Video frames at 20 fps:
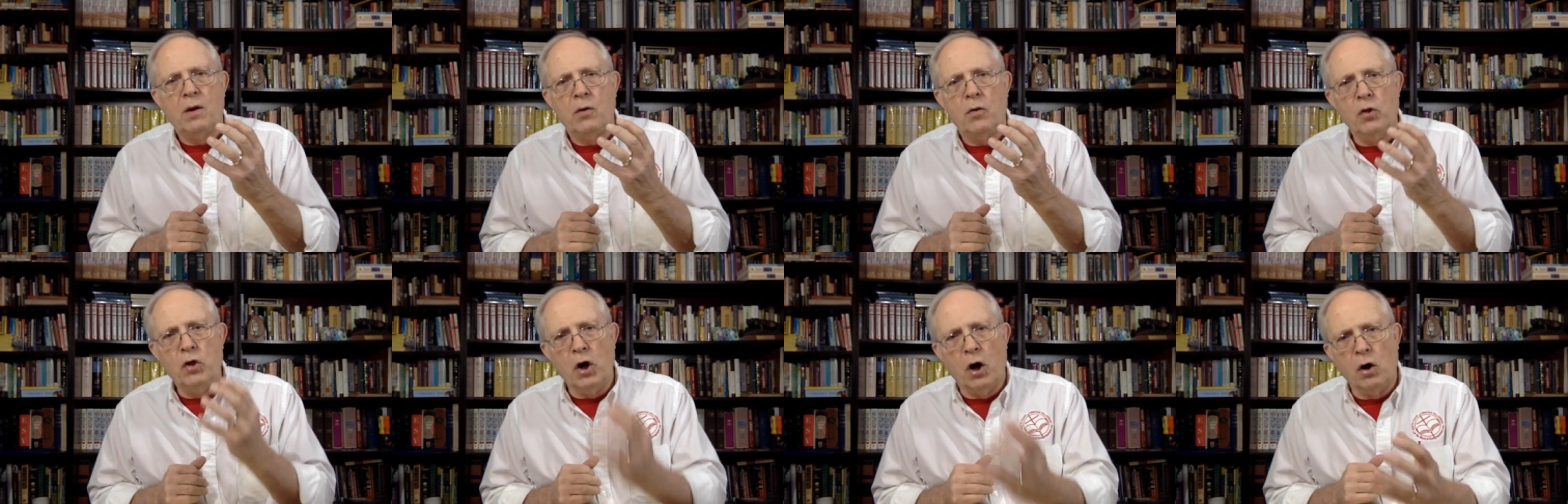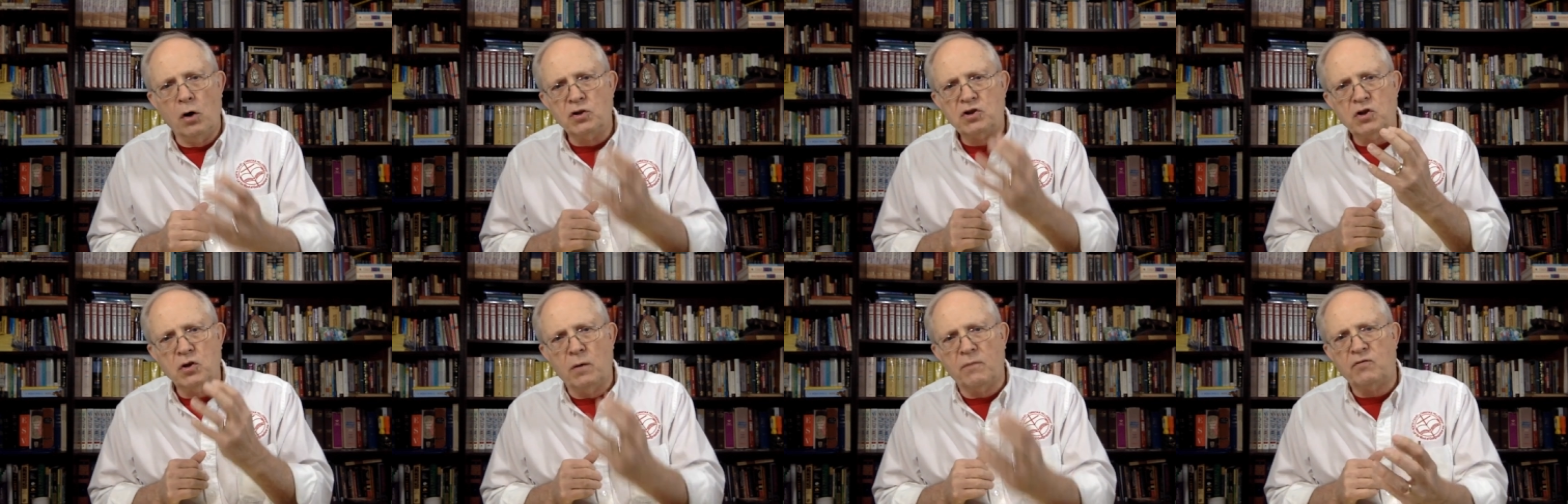
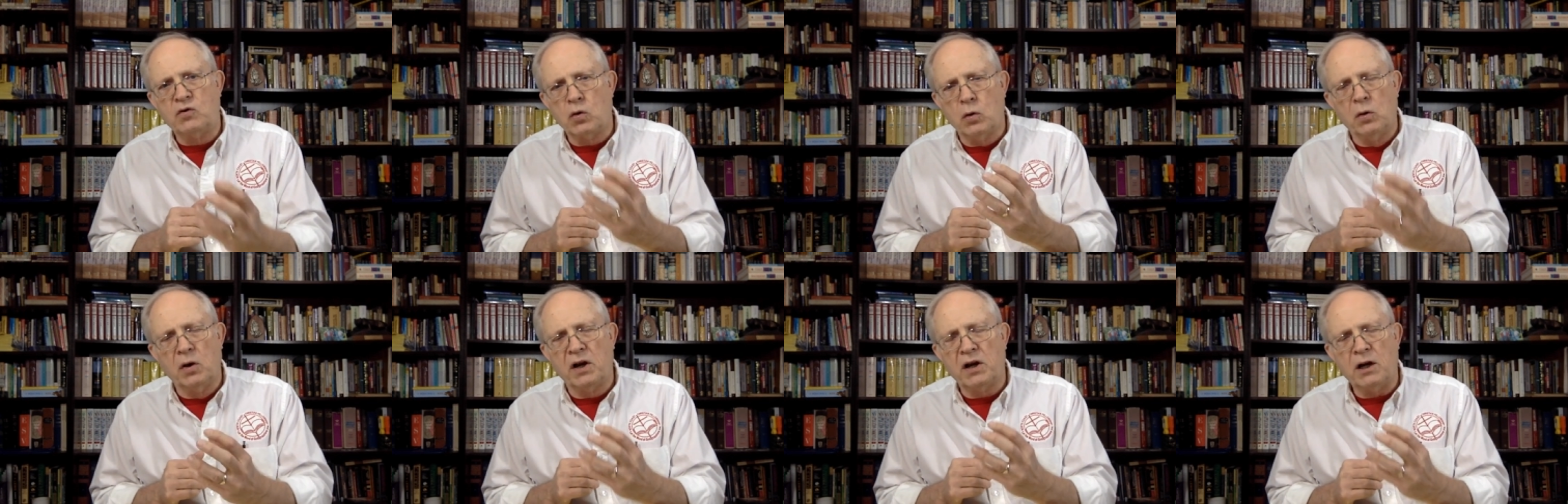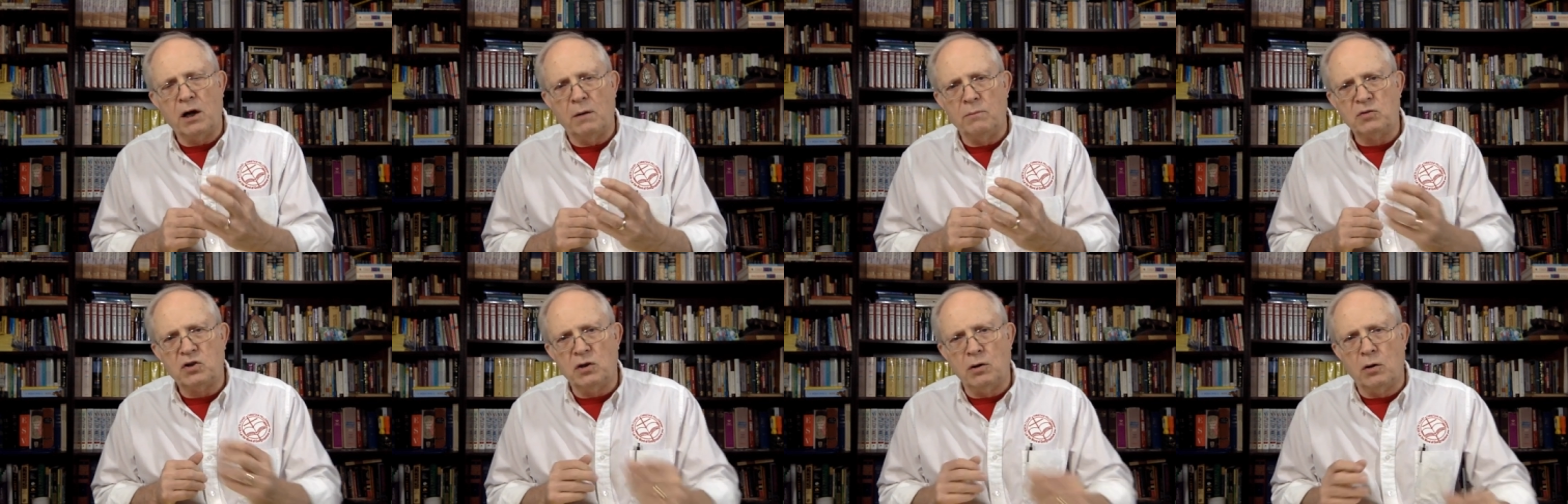Those who have truly
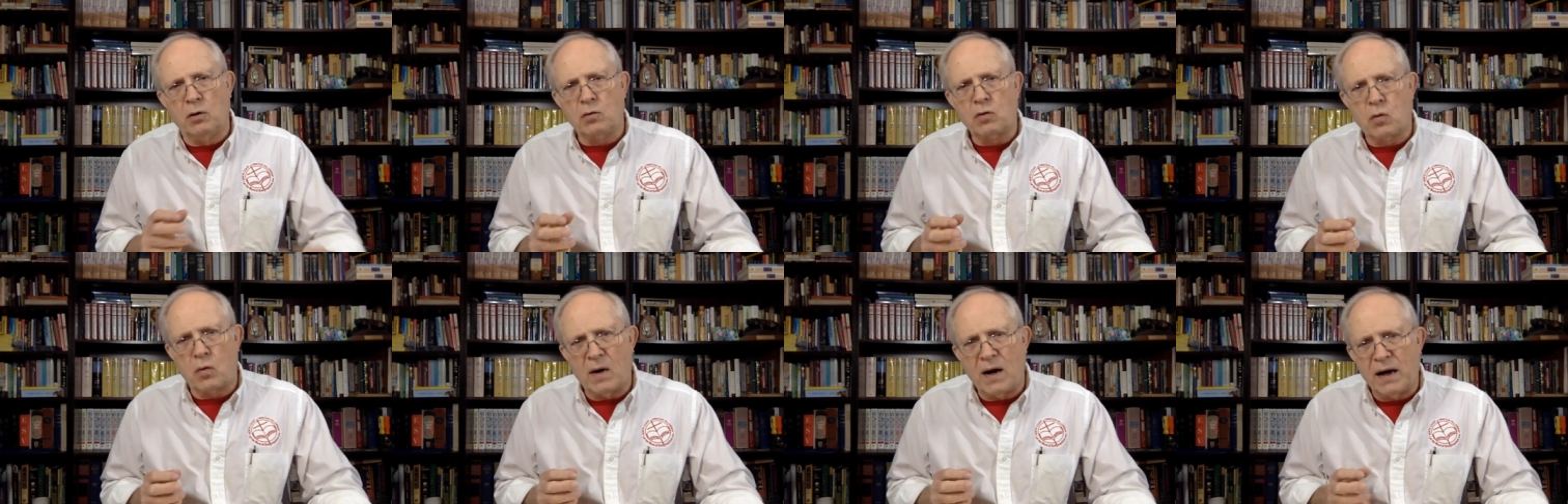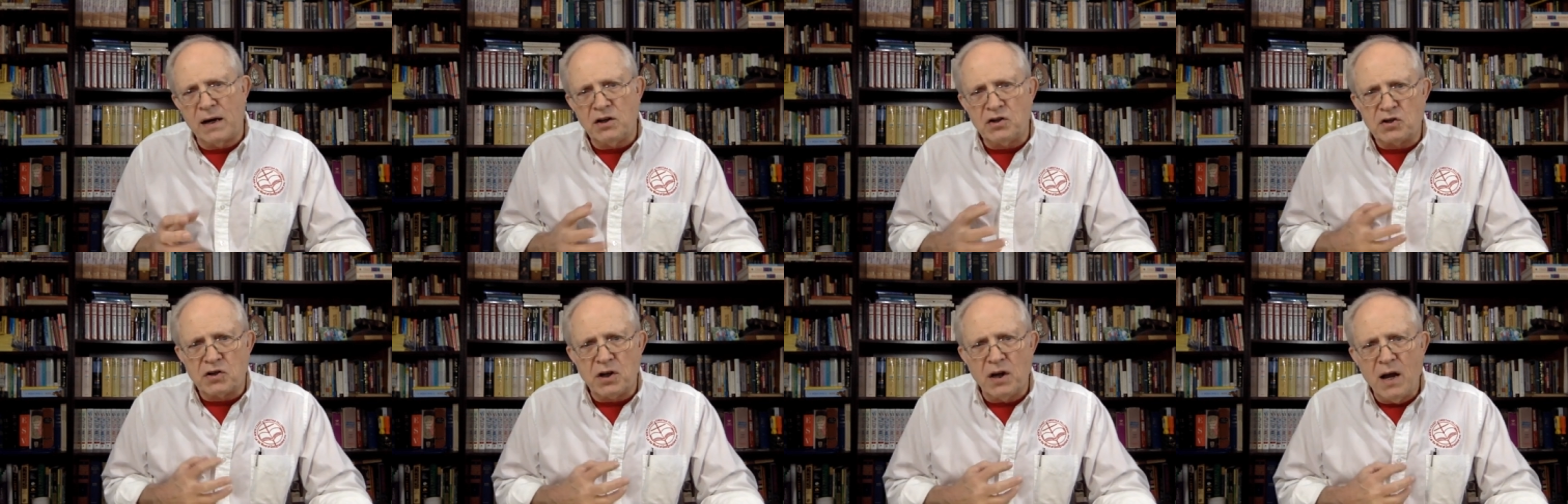come to know
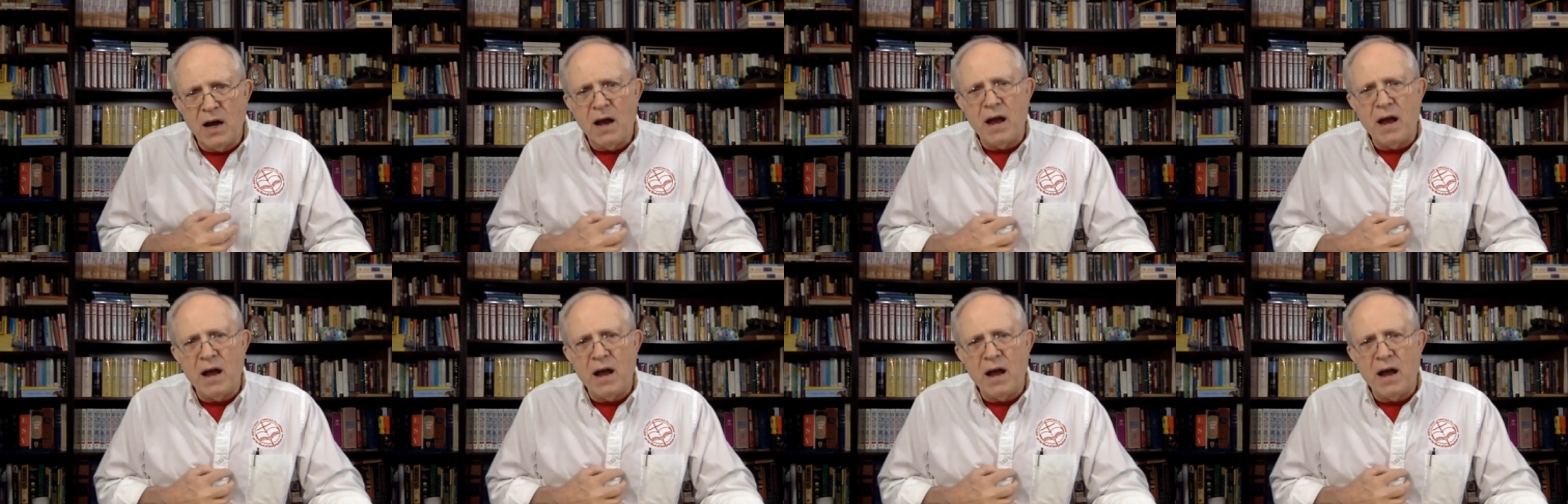Christ